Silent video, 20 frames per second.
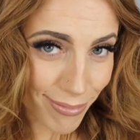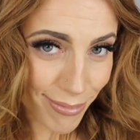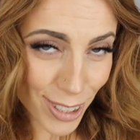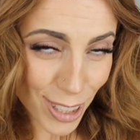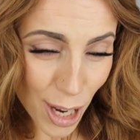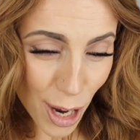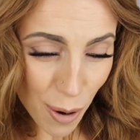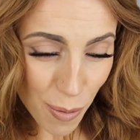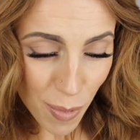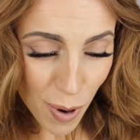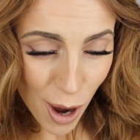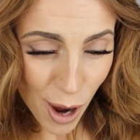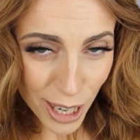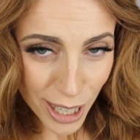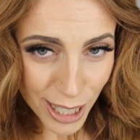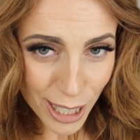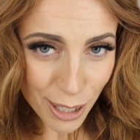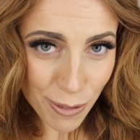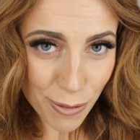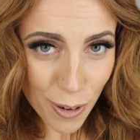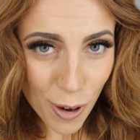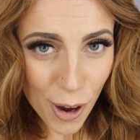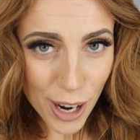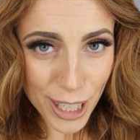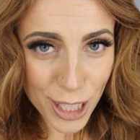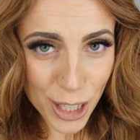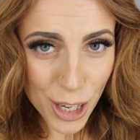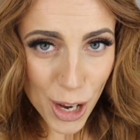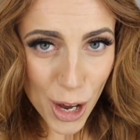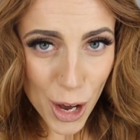Don't mind if
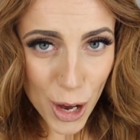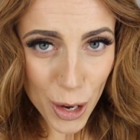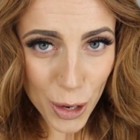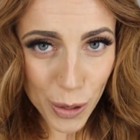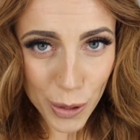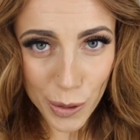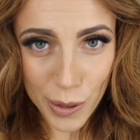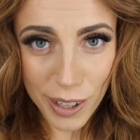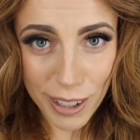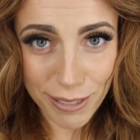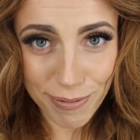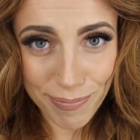I do.